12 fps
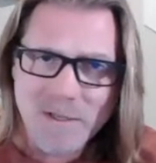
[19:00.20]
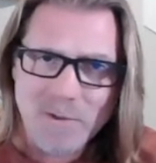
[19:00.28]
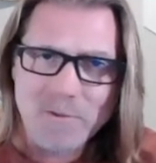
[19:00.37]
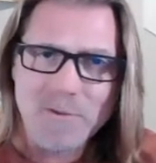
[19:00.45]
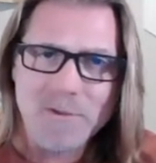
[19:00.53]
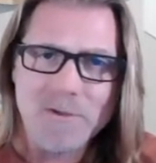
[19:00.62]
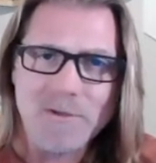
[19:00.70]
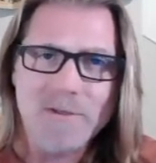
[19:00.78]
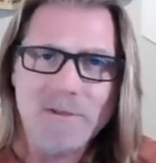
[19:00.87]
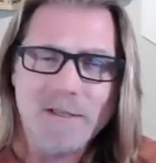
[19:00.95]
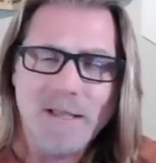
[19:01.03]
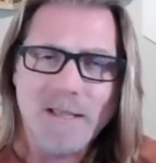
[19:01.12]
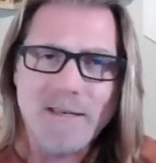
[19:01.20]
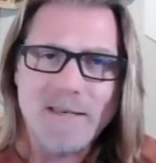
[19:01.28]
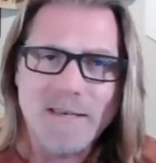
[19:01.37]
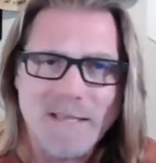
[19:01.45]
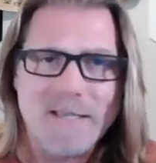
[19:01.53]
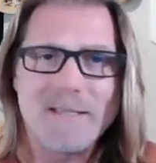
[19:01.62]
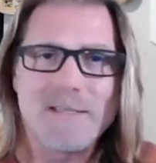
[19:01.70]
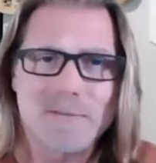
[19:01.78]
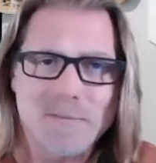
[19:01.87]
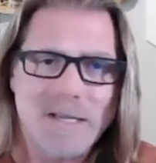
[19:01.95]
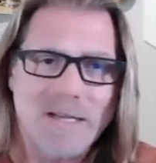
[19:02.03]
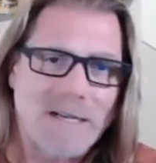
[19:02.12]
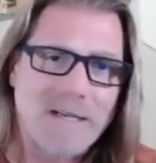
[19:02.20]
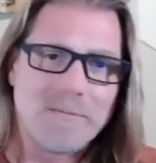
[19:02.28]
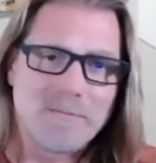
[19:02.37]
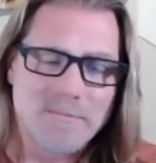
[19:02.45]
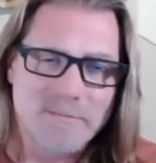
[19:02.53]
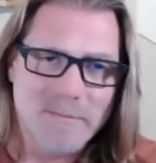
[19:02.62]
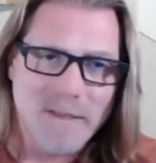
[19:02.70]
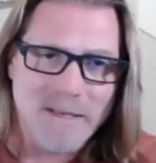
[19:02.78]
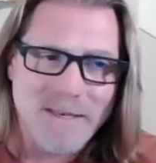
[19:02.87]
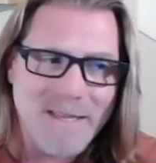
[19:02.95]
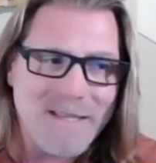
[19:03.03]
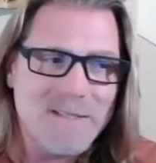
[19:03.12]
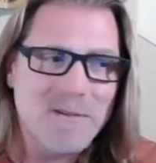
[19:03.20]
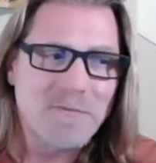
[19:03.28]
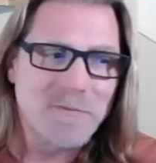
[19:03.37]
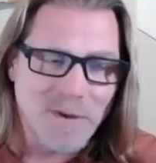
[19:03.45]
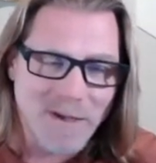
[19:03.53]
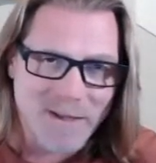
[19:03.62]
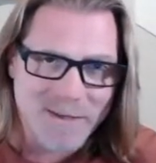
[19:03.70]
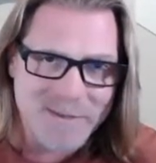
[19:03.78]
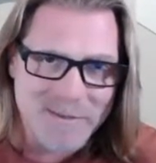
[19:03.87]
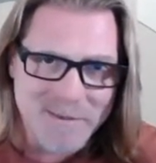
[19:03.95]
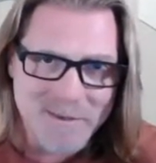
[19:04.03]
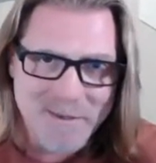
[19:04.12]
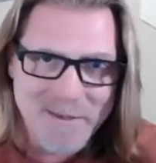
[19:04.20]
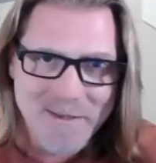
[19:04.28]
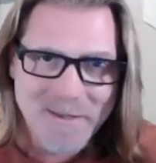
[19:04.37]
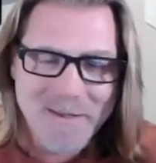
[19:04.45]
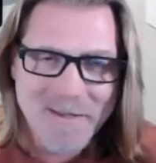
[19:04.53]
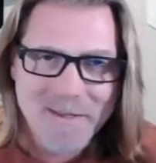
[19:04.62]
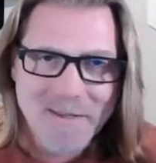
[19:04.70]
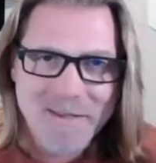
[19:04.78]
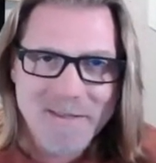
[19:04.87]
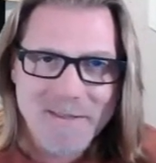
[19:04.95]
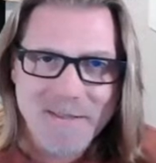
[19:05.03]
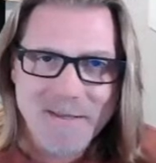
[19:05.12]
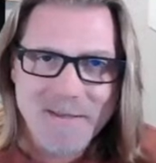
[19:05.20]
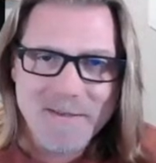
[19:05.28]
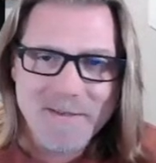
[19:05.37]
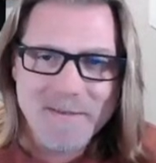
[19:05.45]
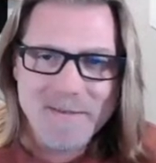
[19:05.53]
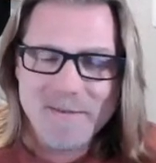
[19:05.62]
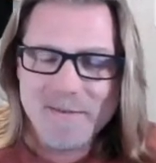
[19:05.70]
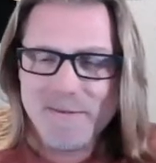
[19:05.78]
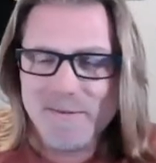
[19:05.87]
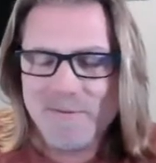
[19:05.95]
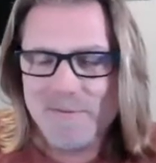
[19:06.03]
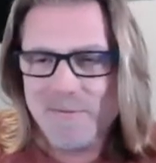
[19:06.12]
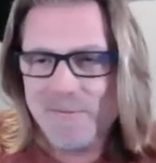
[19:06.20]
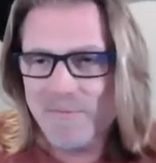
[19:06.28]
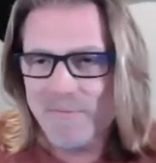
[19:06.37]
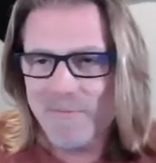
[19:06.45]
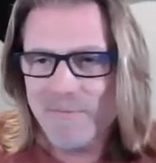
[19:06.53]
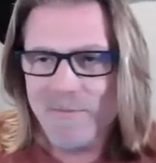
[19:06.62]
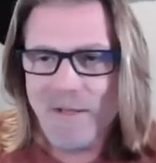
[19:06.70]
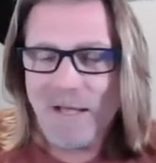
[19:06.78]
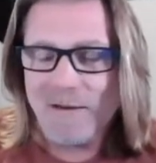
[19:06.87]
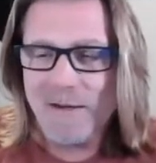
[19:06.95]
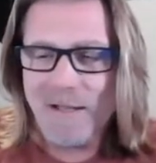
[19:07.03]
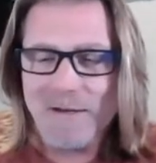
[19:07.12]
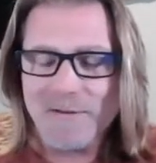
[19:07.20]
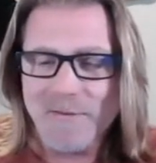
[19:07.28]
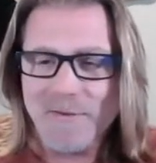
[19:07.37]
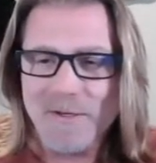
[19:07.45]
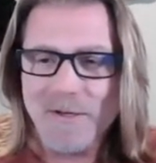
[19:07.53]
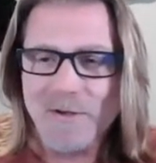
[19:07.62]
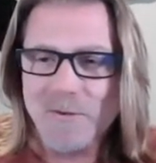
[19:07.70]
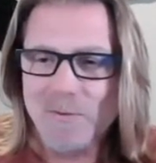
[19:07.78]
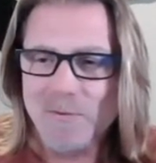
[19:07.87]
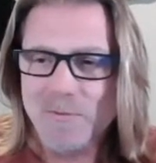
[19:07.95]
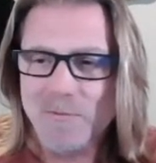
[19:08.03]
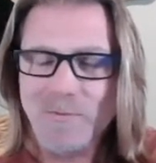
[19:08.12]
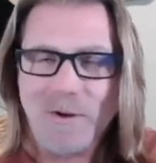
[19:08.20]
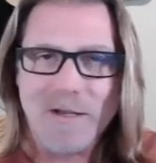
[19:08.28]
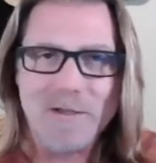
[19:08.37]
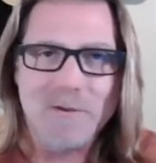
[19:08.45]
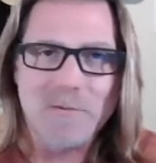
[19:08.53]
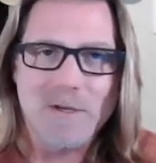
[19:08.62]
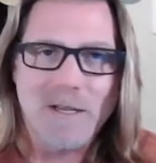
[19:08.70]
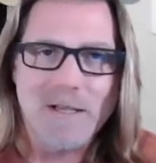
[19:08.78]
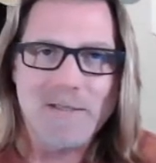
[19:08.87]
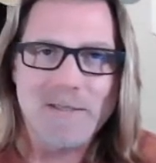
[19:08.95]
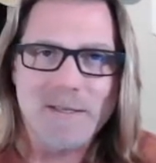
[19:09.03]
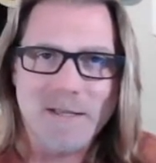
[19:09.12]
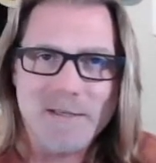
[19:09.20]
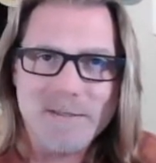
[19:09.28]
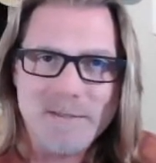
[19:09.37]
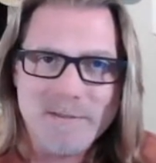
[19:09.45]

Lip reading: owner and need some time and need some fun, then I don't even know why you would hesitate.